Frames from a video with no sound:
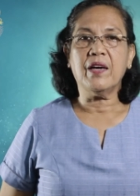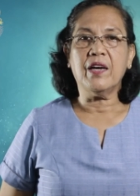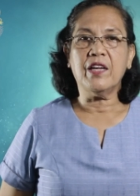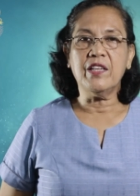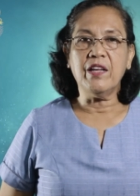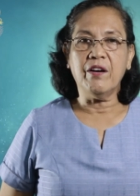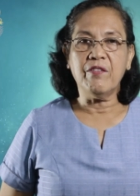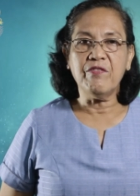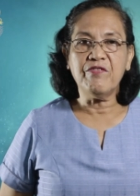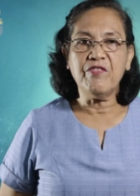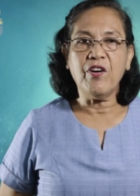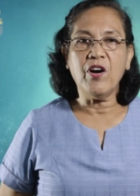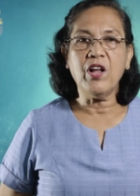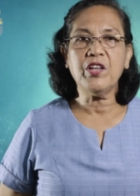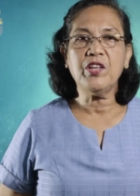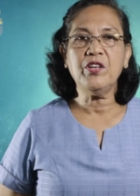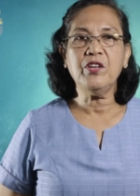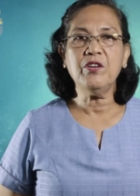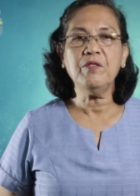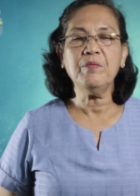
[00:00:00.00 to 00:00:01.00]
the
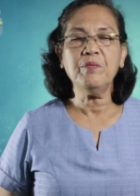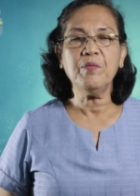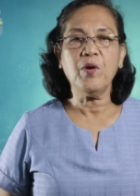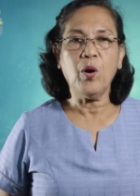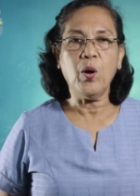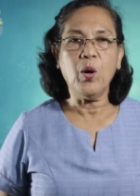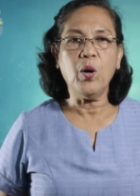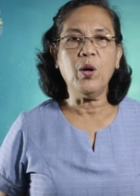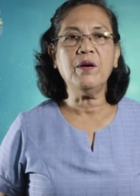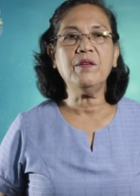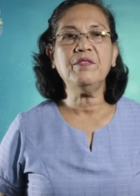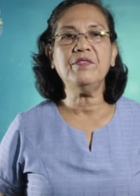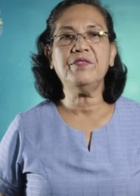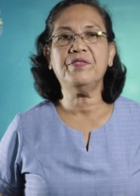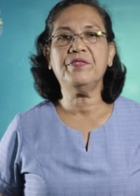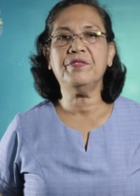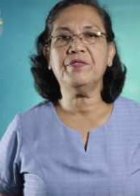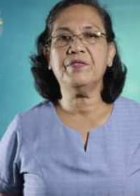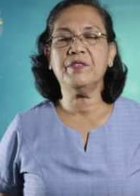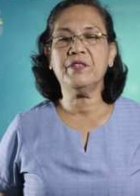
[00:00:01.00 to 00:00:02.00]
volume
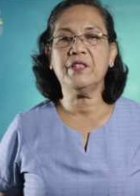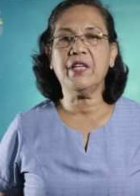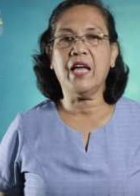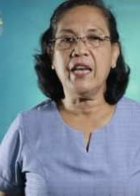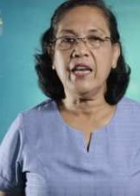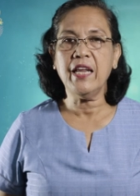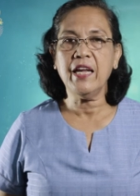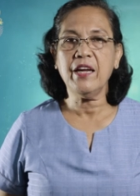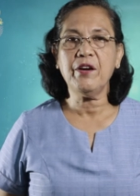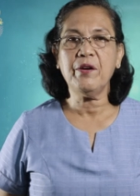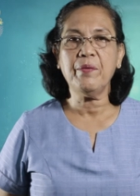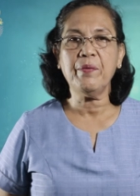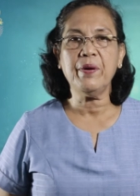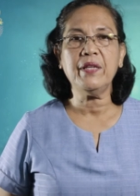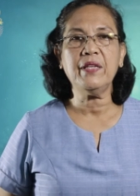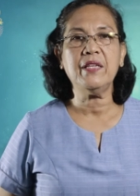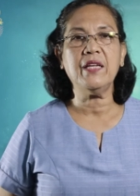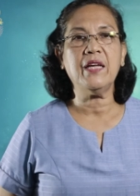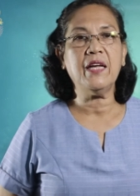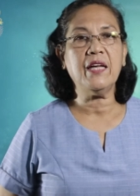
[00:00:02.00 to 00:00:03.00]
of the
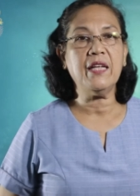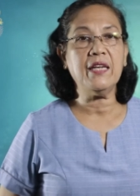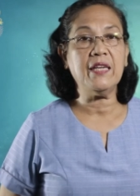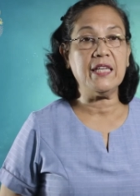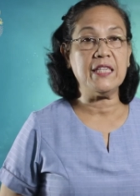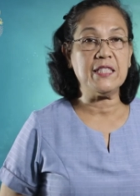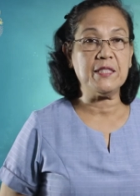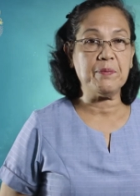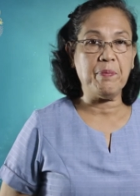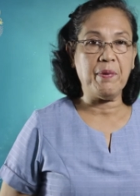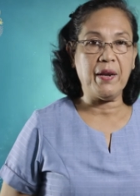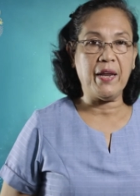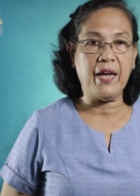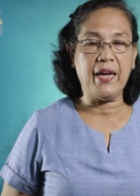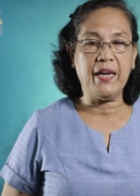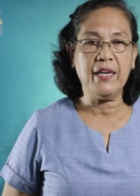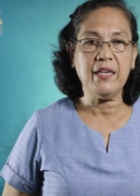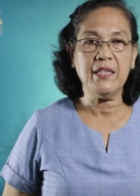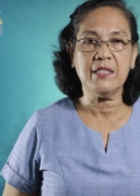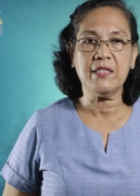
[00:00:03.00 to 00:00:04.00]
liquid
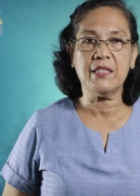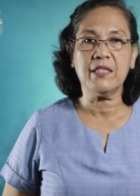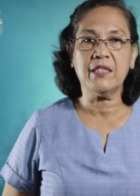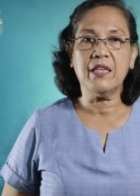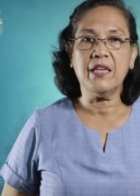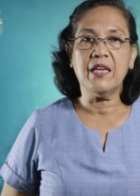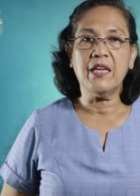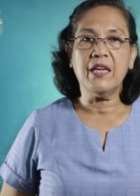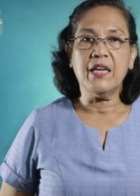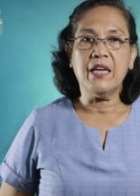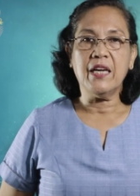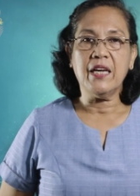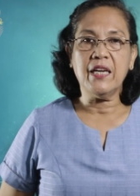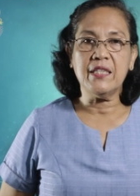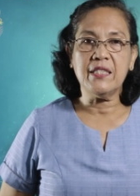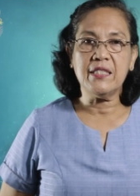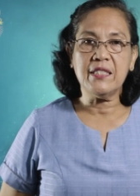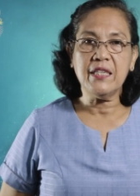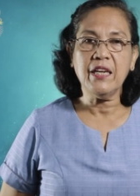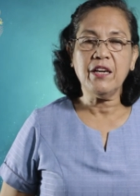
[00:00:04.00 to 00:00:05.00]
displaced
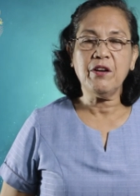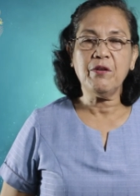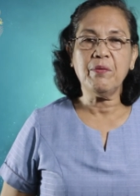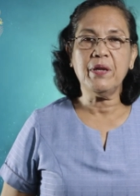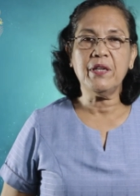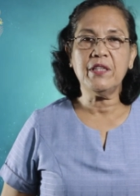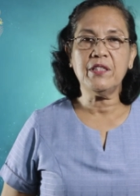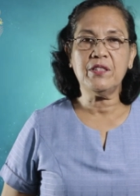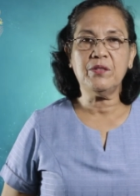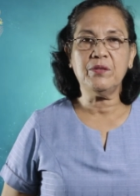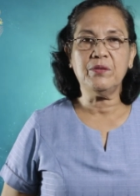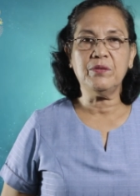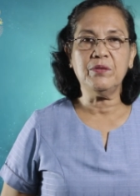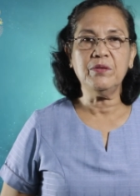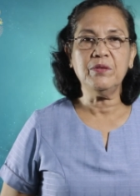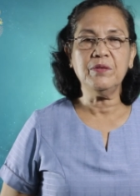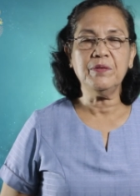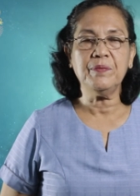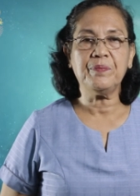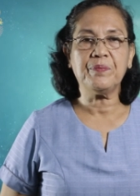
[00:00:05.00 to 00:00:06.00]
is equal
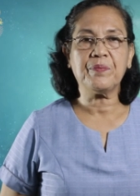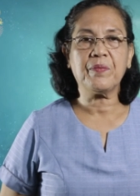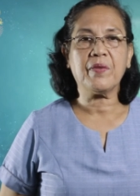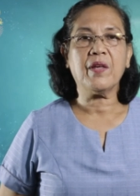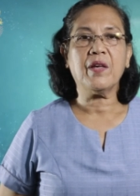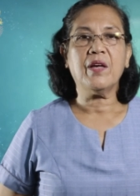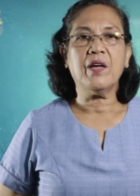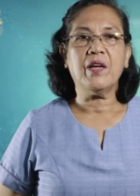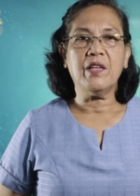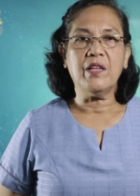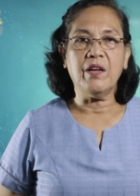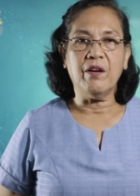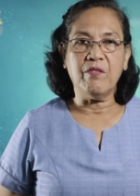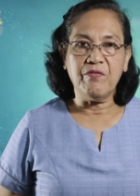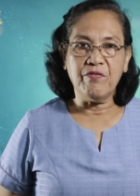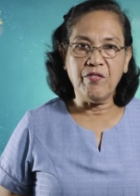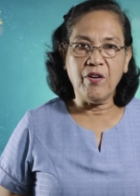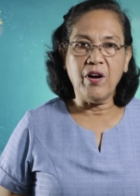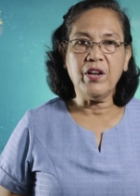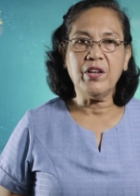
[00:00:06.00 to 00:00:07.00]
to the
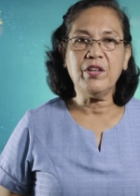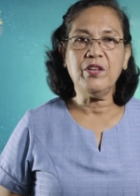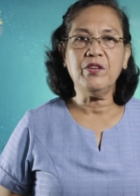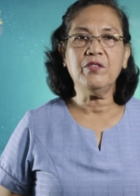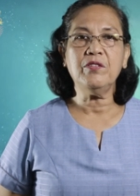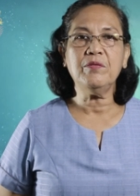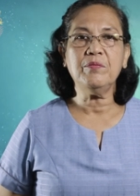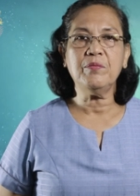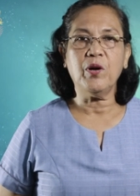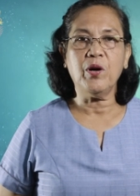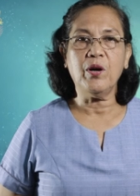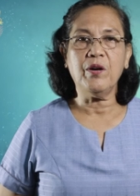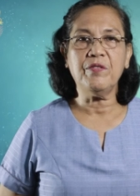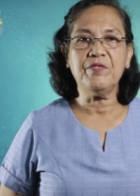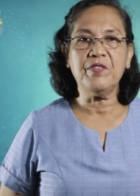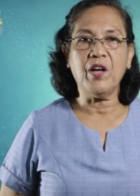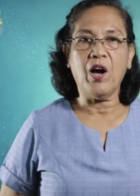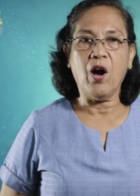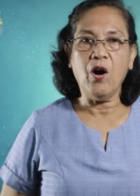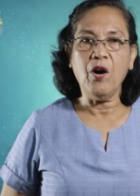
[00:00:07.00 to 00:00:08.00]
volume
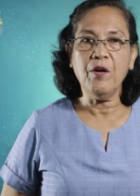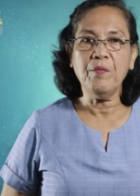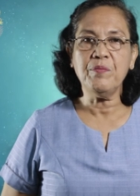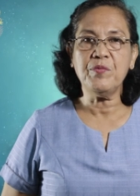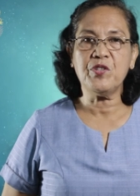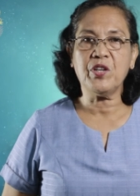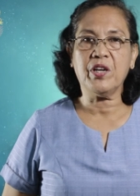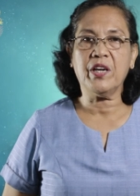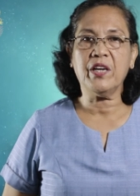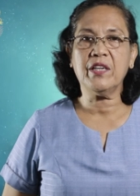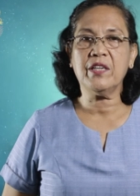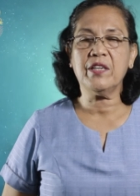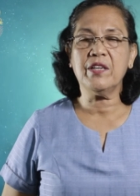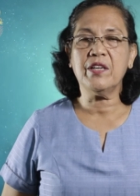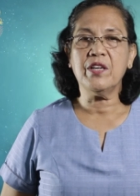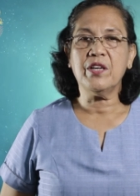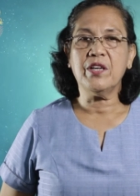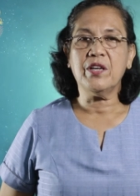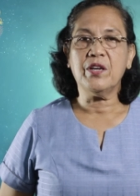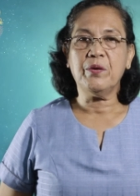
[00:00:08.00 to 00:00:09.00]
of the object
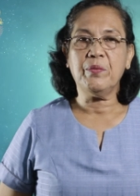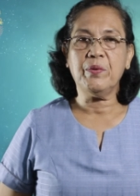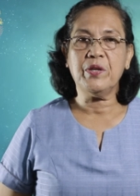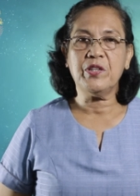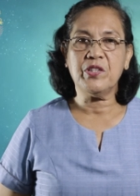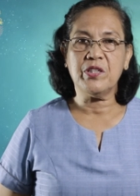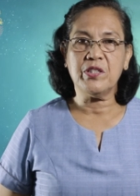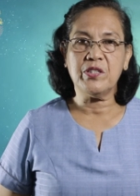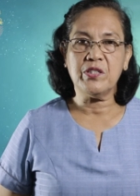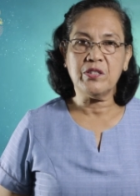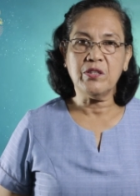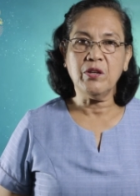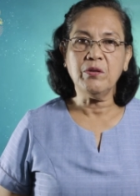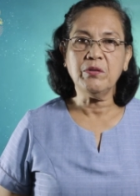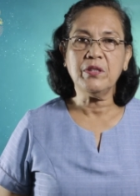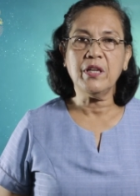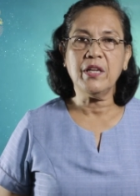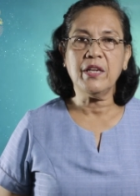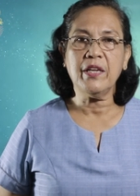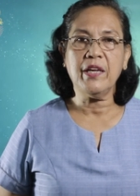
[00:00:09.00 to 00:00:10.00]
which is
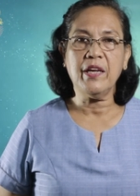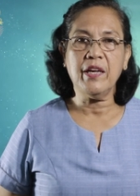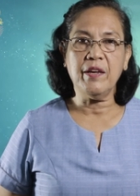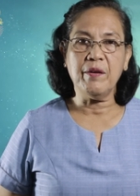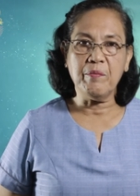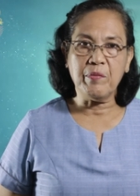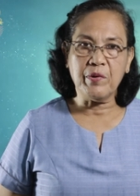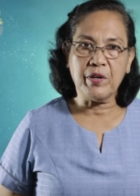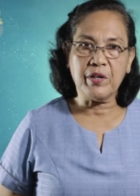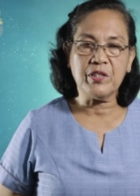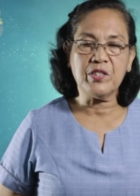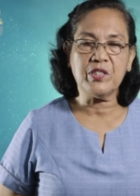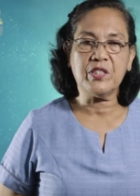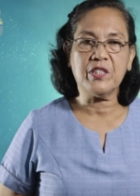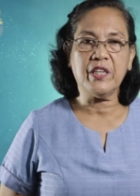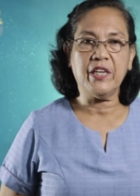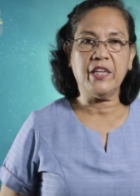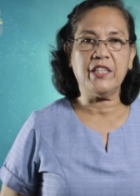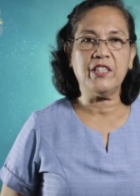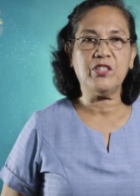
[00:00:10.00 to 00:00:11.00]
totally
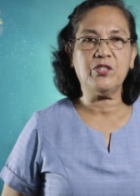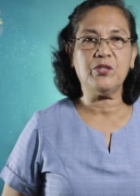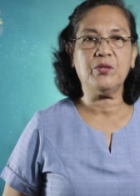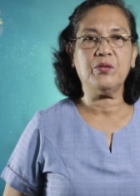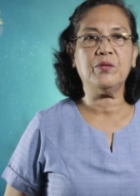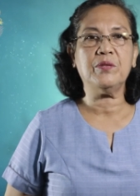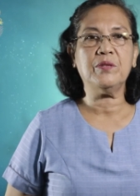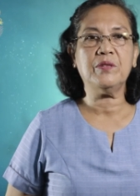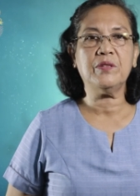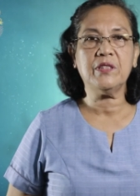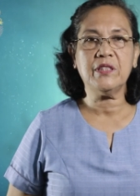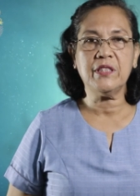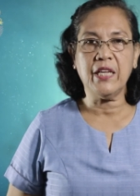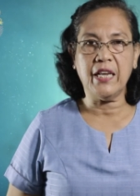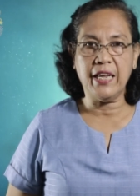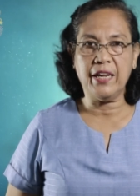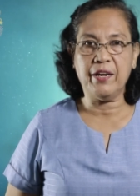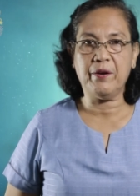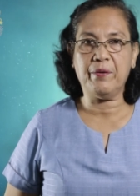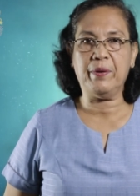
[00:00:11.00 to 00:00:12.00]
immersed into the
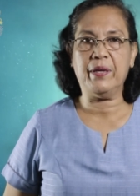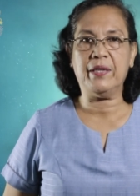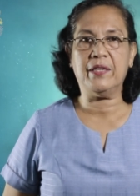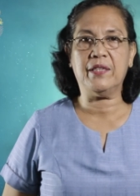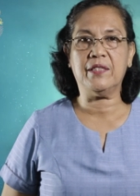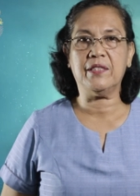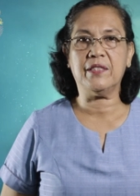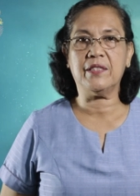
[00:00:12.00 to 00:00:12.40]
liquid.